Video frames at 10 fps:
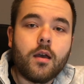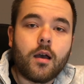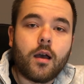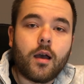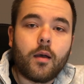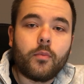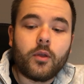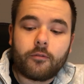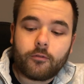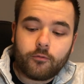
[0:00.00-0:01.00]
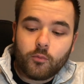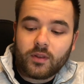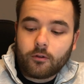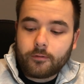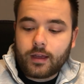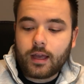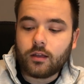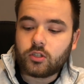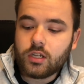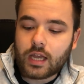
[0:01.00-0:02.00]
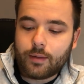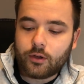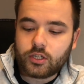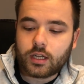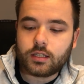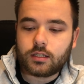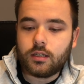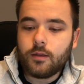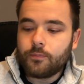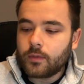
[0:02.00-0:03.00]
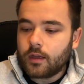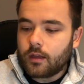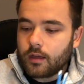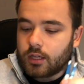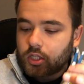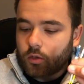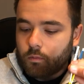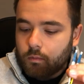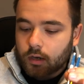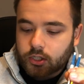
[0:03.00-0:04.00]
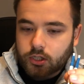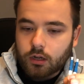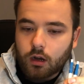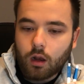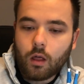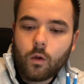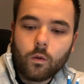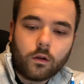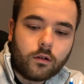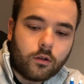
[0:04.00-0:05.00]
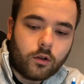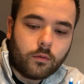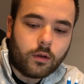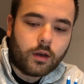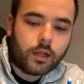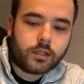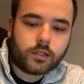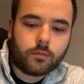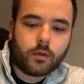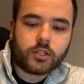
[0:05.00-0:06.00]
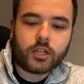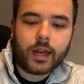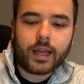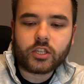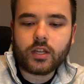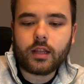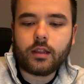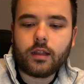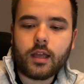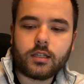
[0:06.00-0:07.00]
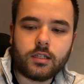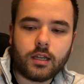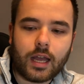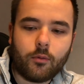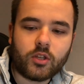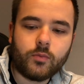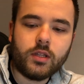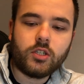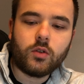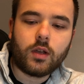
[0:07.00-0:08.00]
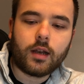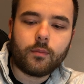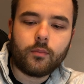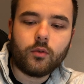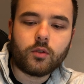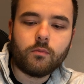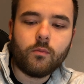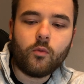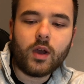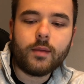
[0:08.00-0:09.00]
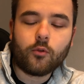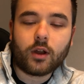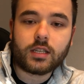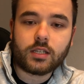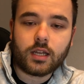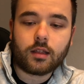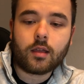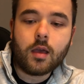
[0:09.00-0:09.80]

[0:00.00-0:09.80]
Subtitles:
The footprint of a LC cable, as you can see, is much lower, or much less than an SC cable, which means you can put way more, as I said,